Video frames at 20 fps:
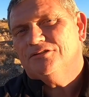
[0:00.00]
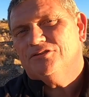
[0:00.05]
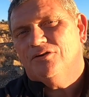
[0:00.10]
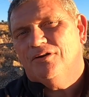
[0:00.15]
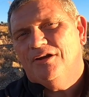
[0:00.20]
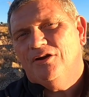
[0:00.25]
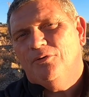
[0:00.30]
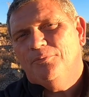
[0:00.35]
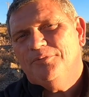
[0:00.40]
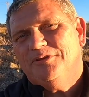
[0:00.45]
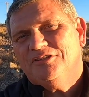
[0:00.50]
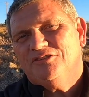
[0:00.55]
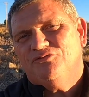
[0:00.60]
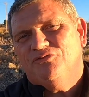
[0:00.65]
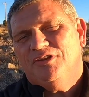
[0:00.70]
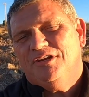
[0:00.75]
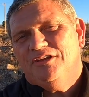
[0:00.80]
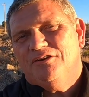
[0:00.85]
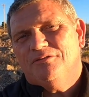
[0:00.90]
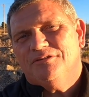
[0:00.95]
So I hope this
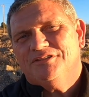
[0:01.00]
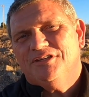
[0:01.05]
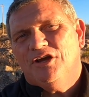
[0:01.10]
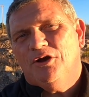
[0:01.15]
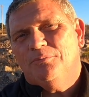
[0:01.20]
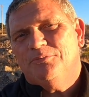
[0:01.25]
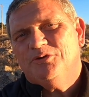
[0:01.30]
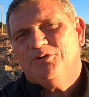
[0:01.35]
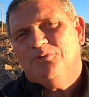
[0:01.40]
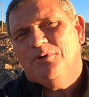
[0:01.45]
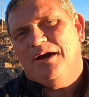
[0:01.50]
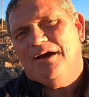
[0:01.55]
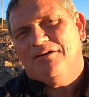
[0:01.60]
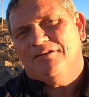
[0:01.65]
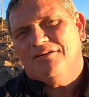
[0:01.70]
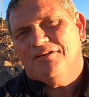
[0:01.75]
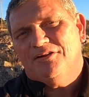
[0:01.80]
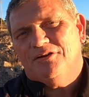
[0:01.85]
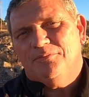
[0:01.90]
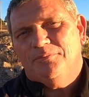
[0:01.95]
video has helped you out
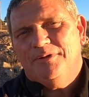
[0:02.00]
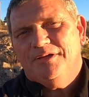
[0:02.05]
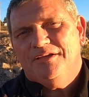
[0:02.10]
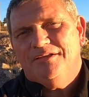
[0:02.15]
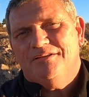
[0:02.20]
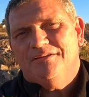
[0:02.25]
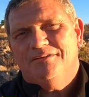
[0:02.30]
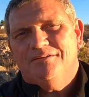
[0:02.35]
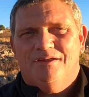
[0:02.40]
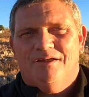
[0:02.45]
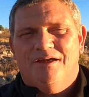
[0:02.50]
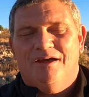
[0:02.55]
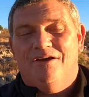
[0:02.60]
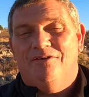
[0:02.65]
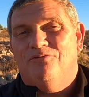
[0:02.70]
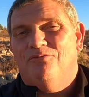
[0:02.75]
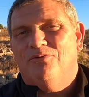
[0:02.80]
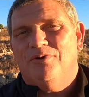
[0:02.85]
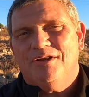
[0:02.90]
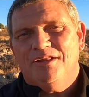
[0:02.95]
a little bit.
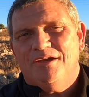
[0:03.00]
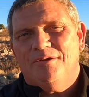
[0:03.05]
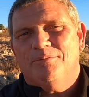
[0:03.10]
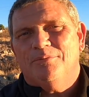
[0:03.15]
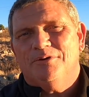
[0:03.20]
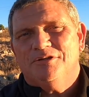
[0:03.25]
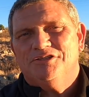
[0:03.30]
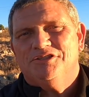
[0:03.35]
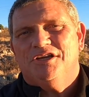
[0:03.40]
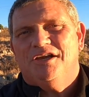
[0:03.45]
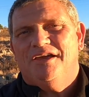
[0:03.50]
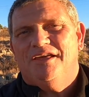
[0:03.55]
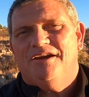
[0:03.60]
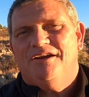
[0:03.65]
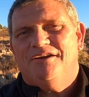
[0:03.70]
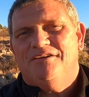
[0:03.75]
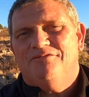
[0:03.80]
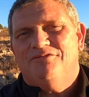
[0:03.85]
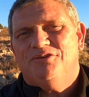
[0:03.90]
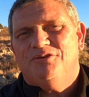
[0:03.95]
I'd really appreciate
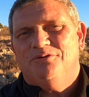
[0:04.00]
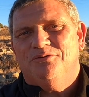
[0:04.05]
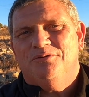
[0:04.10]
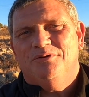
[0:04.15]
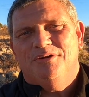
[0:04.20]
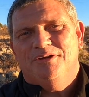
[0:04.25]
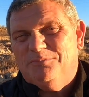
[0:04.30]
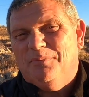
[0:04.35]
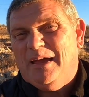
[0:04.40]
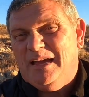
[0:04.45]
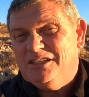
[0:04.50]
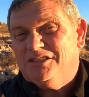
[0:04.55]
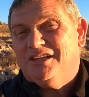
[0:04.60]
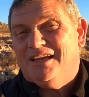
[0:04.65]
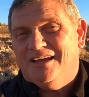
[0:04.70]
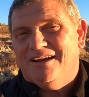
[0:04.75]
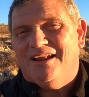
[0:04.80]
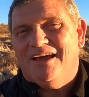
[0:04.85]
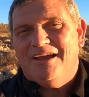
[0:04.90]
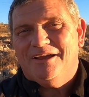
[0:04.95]
it if you smash
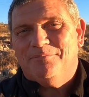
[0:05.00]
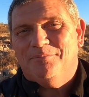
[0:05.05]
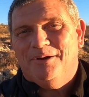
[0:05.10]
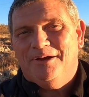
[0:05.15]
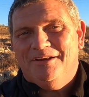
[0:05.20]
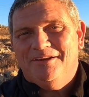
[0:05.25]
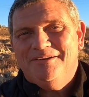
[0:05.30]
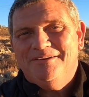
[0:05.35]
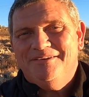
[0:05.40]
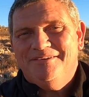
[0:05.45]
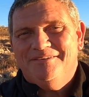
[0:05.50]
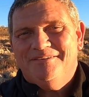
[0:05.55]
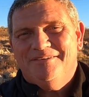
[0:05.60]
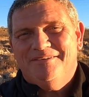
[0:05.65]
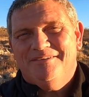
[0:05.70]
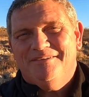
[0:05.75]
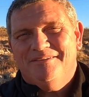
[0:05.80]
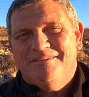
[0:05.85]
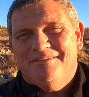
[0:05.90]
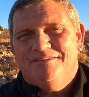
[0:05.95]
that like button,
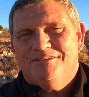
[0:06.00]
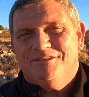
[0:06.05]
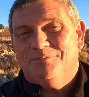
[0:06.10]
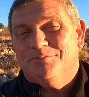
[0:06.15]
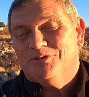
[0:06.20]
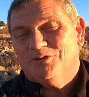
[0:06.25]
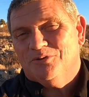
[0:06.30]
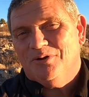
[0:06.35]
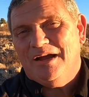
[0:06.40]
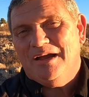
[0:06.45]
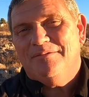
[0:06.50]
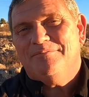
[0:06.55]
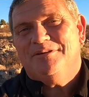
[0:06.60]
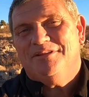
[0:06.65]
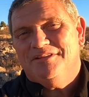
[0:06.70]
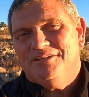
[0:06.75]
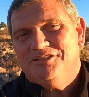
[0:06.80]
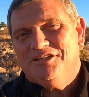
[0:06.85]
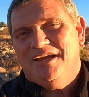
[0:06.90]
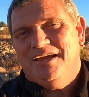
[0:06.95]
subscribe
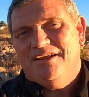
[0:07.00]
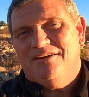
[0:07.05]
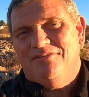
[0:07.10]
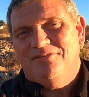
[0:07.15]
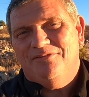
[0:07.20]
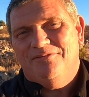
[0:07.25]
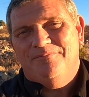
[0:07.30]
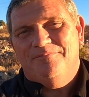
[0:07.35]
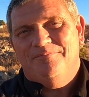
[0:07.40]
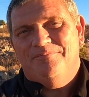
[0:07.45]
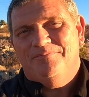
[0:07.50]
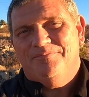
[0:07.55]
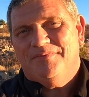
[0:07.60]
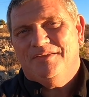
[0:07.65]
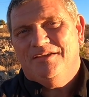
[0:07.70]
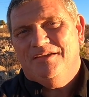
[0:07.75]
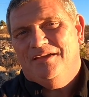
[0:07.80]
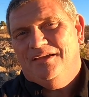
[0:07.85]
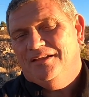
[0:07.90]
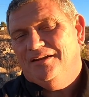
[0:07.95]
to the channel,
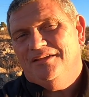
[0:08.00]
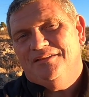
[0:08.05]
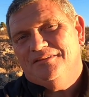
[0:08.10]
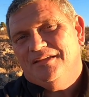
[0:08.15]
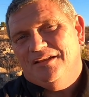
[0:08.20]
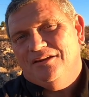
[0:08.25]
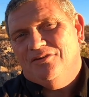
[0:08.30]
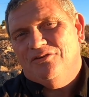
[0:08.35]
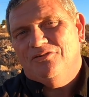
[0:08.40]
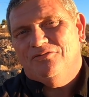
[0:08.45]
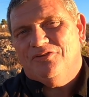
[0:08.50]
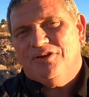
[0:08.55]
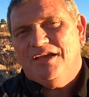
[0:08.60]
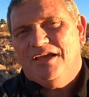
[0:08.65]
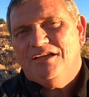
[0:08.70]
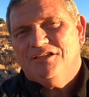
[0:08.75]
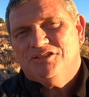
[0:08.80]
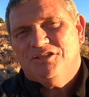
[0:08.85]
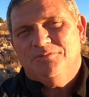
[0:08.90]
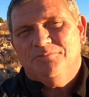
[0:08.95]
and hit that
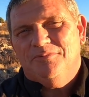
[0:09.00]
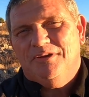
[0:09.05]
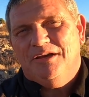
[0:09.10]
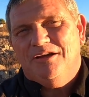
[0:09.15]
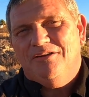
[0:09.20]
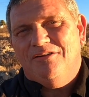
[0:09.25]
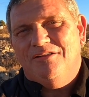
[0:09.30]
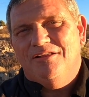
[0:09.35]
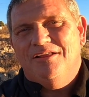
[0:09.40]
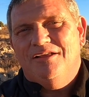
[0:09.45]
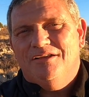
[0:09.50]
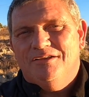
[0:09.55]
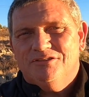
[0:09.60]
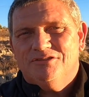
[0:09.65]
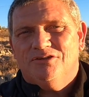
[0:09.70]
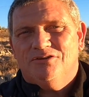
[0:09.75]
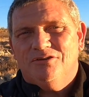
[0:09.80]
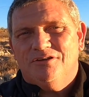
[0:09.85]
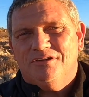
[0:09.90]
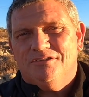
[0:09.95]
notification bell
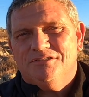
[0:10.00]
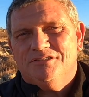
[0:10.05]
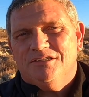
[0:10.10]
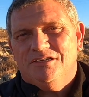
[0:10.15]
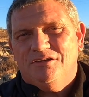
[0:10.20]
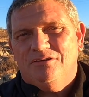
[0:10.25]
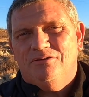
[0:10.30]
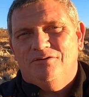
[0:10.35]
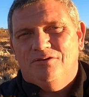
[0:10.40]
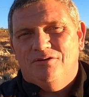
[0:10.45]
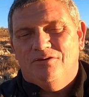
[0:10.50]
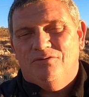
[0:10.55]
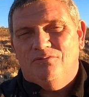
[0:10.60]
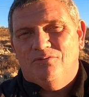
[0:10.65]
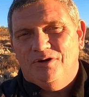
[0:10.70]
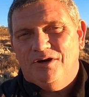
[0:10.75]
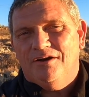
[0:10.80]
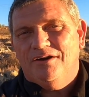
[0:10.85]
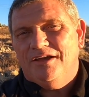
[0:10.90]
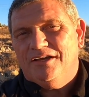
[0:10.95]
so you can see
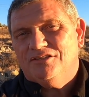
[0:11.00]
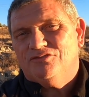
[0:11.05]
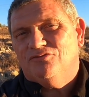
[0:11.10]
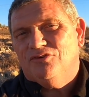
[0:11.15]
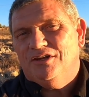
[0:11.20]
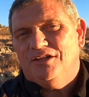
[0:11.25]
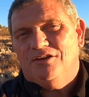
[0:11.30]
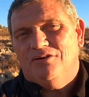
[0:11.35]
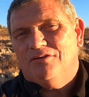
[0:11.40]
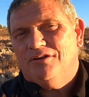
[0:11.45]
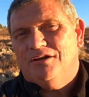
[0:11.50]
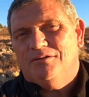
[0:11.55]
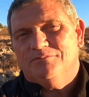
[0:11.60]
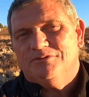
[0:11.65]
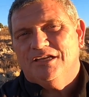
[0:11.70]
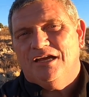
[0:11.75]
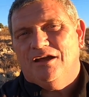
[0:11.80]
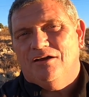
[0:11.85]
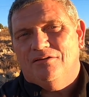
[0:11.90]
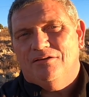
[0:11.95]
when our next video
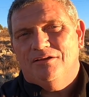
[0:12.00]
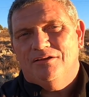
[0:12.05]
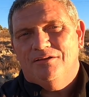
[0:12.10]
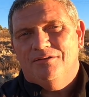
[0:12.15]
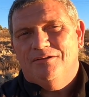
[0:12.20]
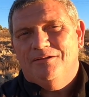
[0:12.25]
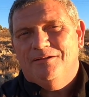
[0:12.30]
comes out.